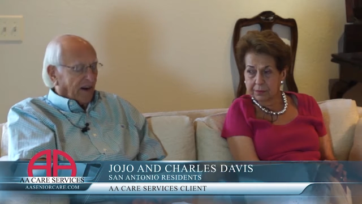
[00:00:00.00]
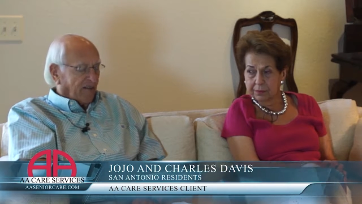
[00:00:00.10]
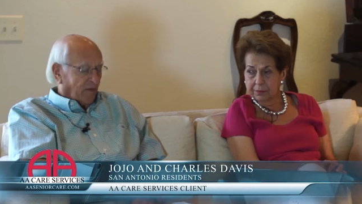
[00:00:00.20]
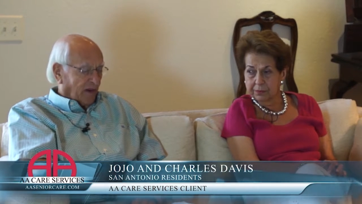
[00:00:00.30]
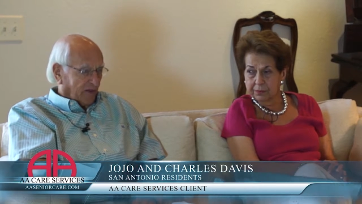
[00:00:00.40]

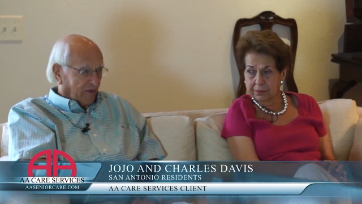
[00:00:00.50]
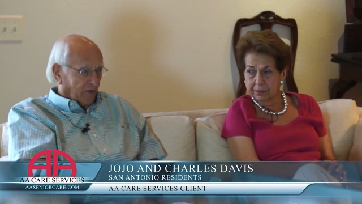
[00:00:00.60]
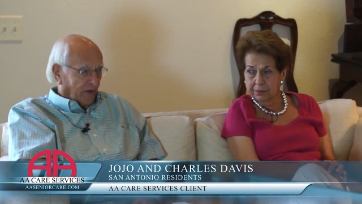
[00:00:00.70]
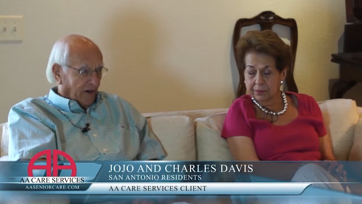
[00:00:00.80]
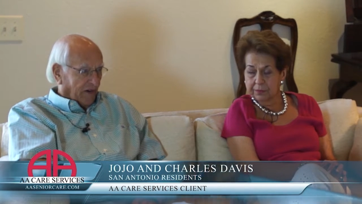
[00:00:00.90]
Speaker 1: drive me
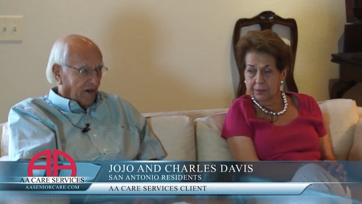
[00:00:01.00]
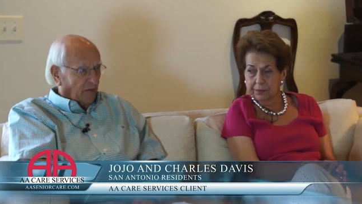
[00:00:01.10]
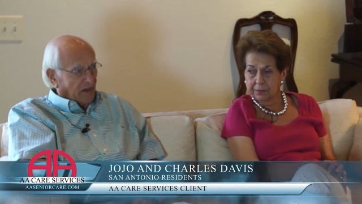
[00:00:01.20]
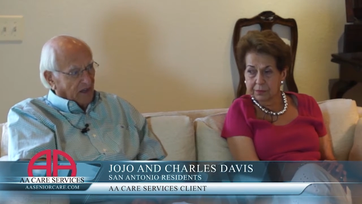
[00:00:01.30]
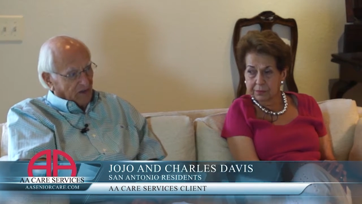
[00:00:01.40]
everywhere and
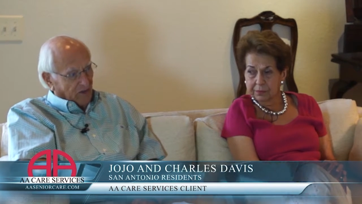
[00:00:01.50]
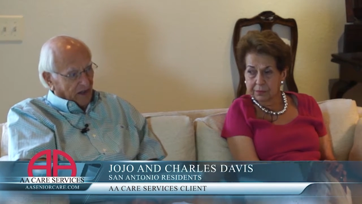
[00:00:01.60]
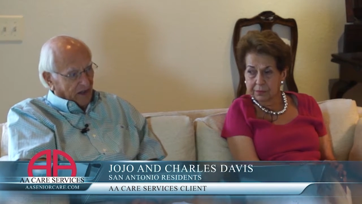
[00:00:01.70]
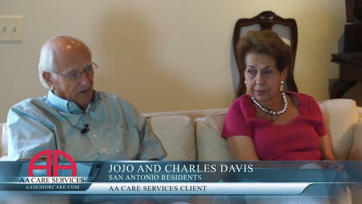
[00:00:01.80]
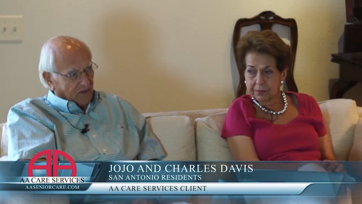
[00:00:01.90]
help me get
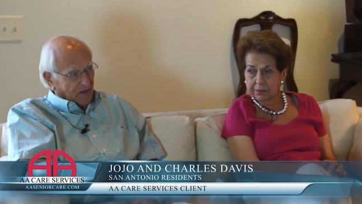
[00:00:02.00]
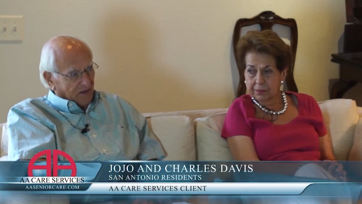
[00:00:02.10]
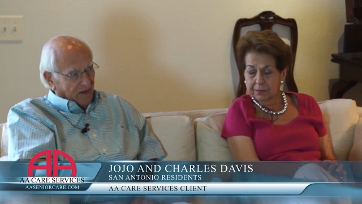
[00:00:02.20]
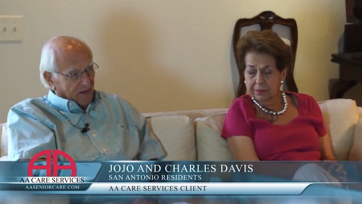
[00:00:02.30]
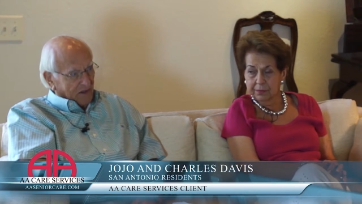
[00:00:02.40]
dressed
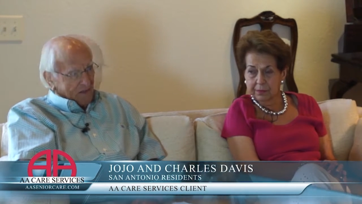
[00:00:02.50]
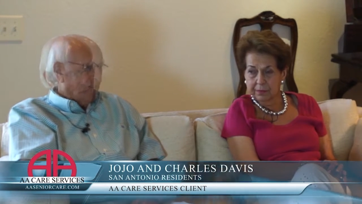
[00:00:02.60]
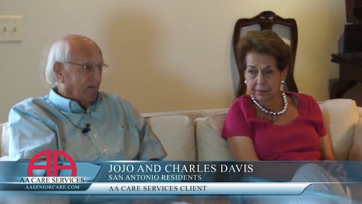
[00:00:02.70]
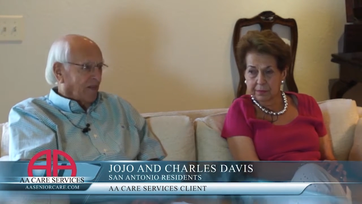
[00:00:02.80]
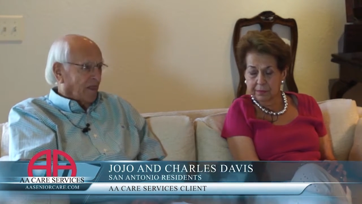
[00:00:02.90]

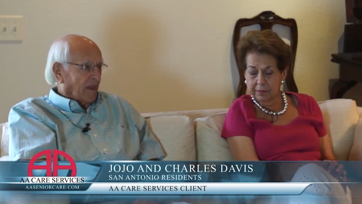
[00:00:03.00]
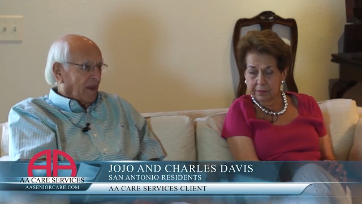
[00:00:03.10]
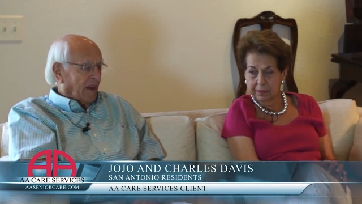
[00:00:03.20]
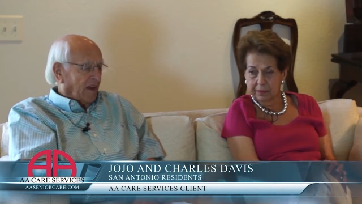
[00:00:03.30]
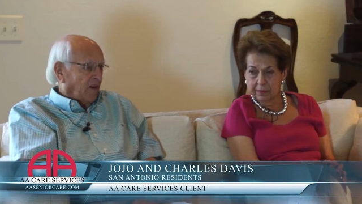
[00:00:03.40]

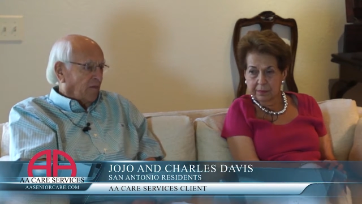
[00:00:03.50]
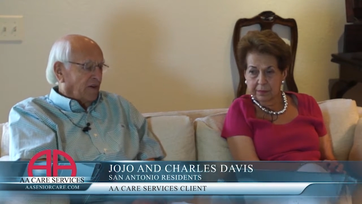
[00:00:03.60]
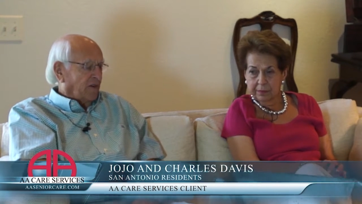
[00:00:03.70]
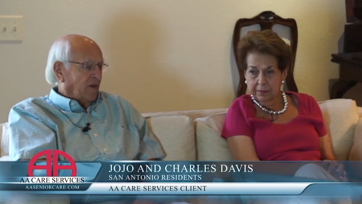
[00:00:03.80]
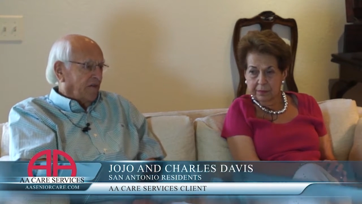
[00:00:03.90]
and help
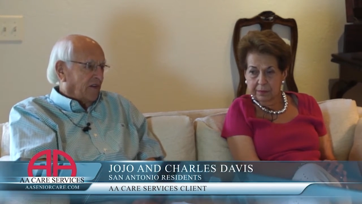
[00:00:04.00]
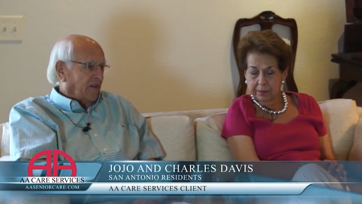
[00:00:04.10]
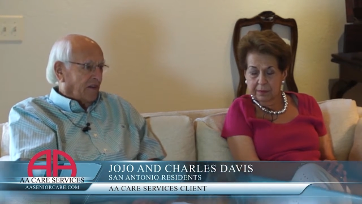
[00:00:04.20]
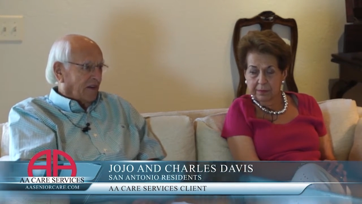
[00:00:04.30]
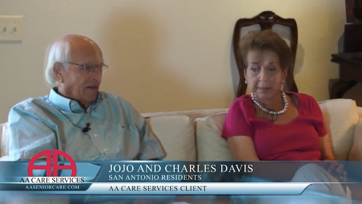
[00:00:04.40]
me do
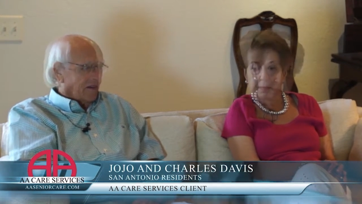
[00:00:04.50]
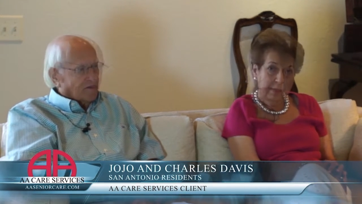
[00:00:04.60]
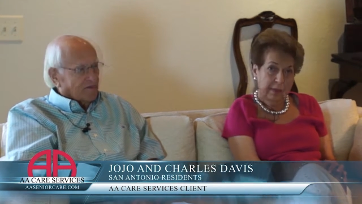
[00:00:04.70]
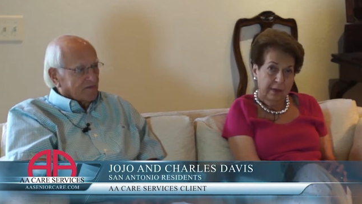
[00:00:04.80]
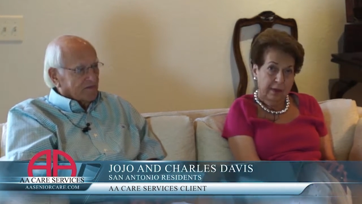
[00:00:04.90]
everything.
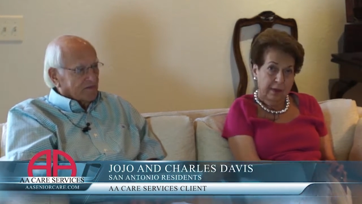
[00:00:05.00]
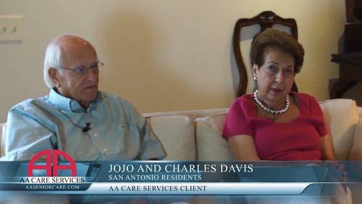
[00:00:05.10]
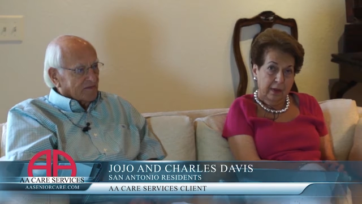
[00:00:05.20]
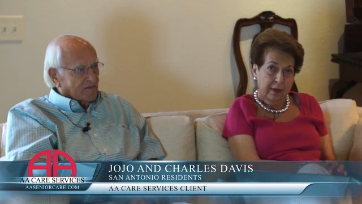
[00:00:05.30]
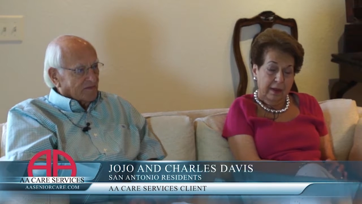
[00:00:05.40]

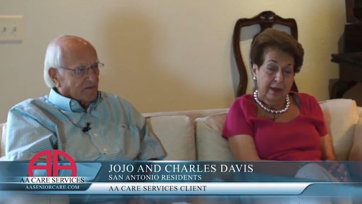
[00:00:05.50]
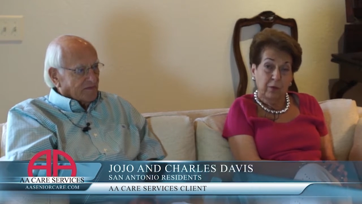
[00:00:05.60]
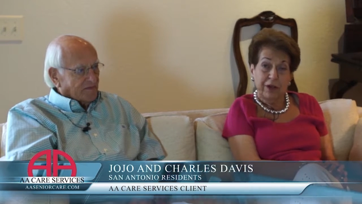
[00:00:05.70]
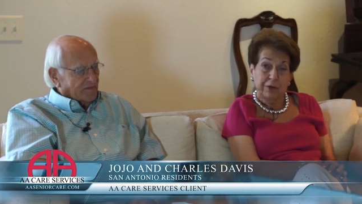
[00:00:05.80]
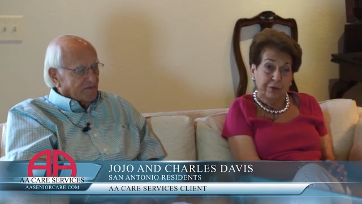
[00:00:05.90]
Speaker 2: And
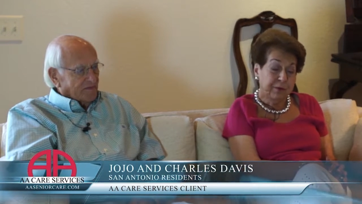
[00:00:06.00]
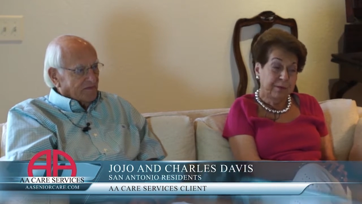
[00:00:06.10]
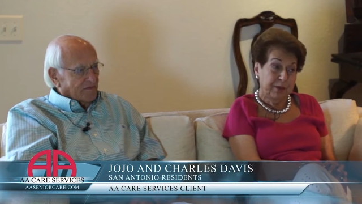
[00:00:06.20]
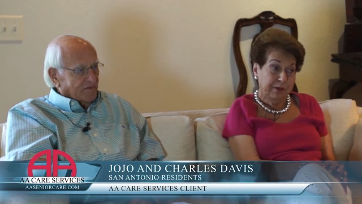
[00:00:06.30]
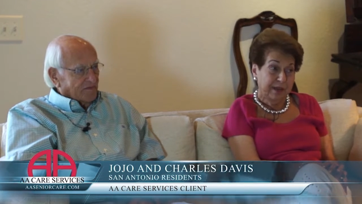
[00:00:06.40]
we
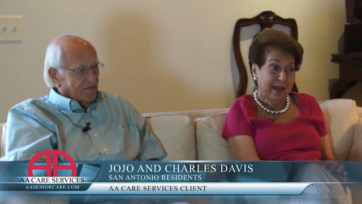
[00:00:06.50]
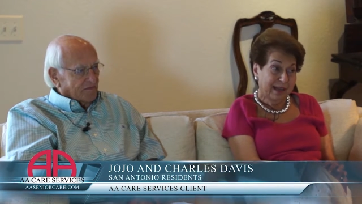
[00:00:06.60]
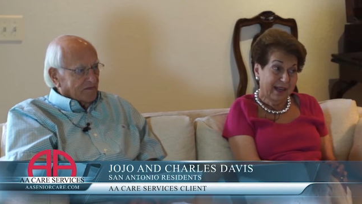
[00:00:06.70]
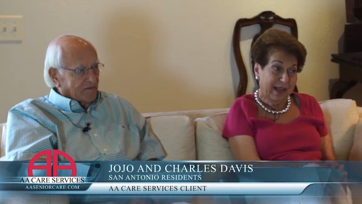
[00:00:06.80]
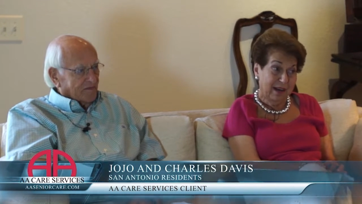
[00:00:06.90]
attribute
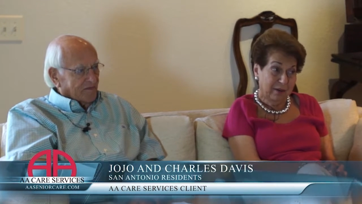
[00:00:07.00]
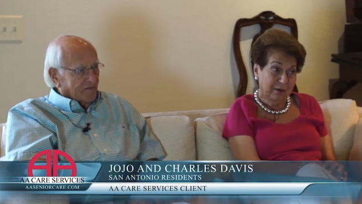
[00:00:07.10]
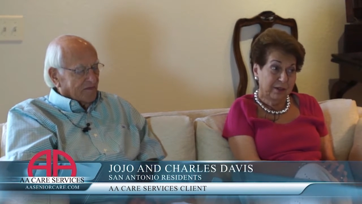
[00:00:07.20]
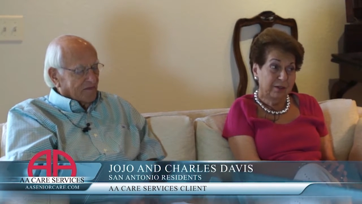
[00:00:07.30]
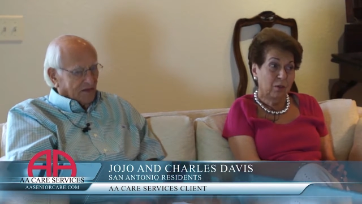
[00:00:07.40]
that
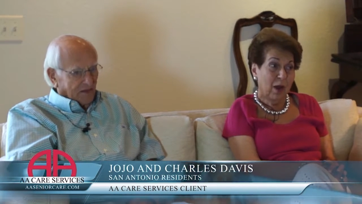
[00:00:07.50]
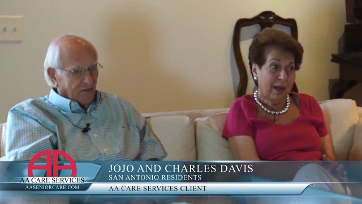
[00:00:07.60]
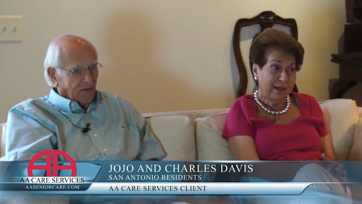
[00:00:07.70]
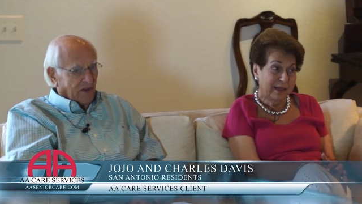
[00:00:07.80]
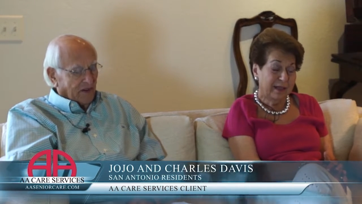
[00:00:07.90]
care to
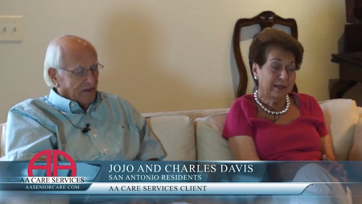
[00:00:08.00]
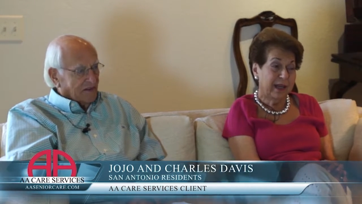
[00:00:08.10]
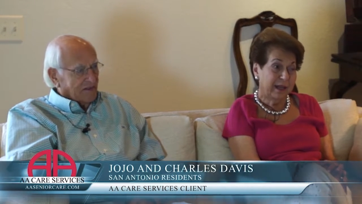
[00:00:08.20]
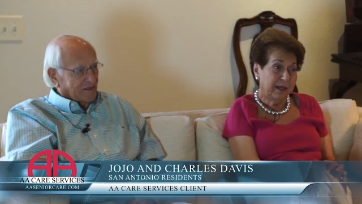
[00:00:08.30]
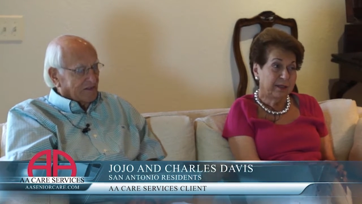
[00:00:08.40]
why right. he's
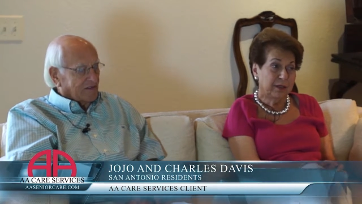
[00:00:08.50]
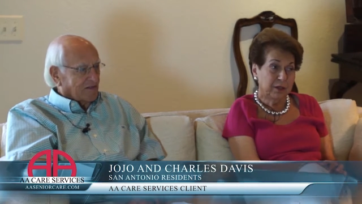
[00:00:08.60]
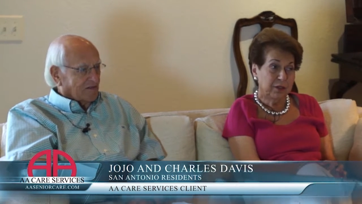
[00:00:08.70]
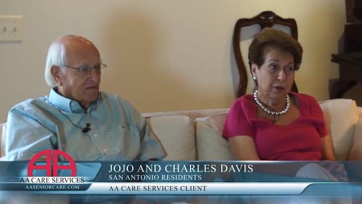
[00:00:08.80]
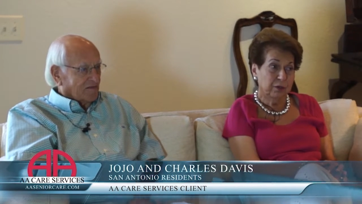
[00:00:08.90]
getting
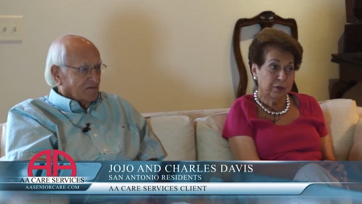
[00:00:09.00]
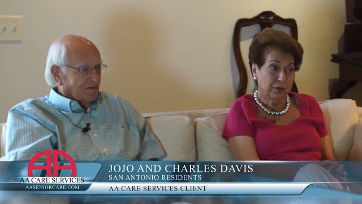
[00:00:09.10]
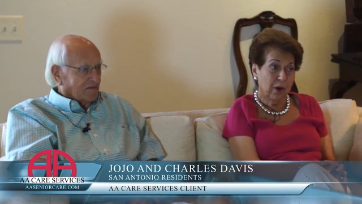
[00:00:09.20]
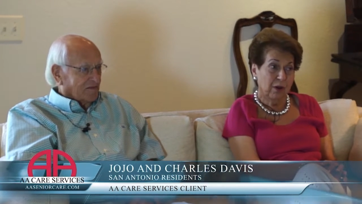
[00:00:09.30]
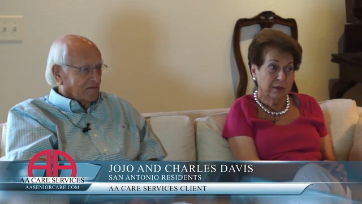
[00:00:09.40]
so
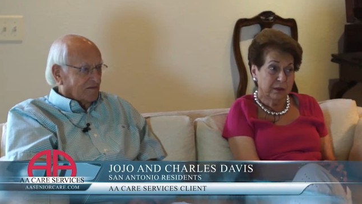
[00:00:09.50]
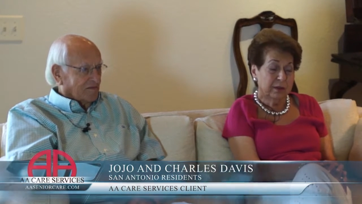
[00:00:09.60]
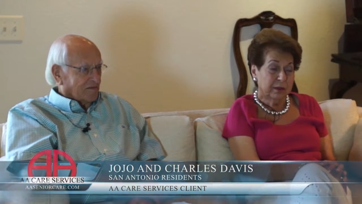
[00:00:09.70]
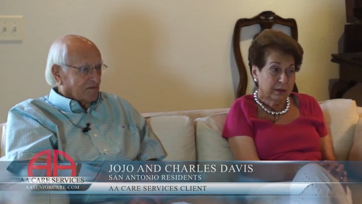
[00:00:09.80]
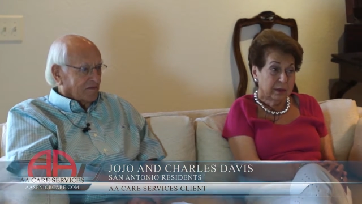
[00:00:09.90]
strong.
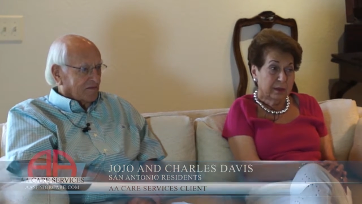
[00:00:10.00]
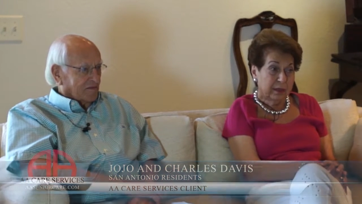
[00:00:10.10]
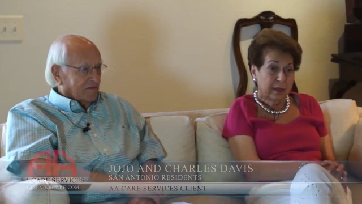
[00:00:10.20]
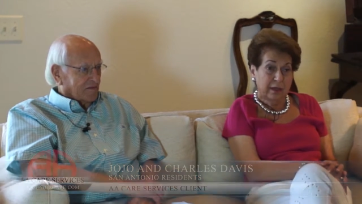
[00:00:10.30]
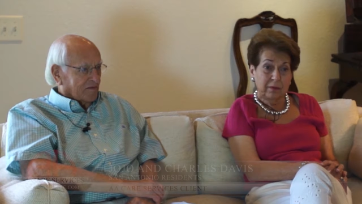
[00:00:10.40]

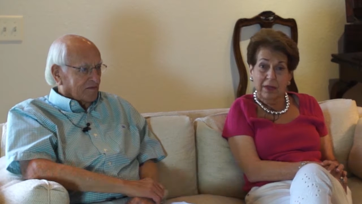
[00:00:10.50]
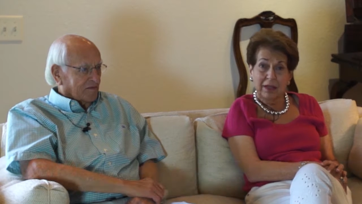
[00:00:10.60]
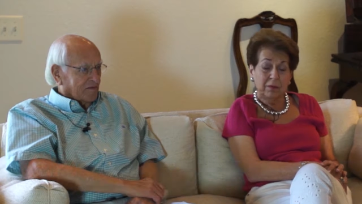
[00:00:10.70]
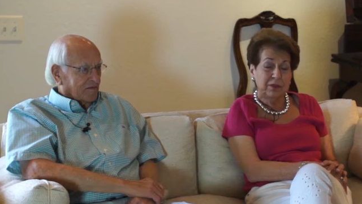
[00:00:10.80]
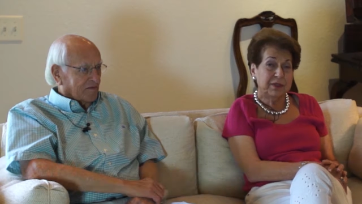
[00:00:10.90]
It,
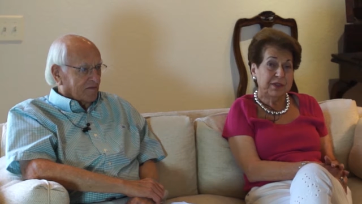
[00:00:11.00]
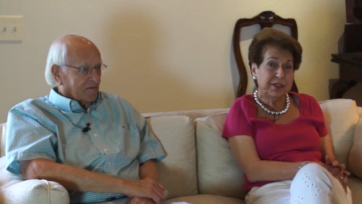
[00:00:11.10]
it was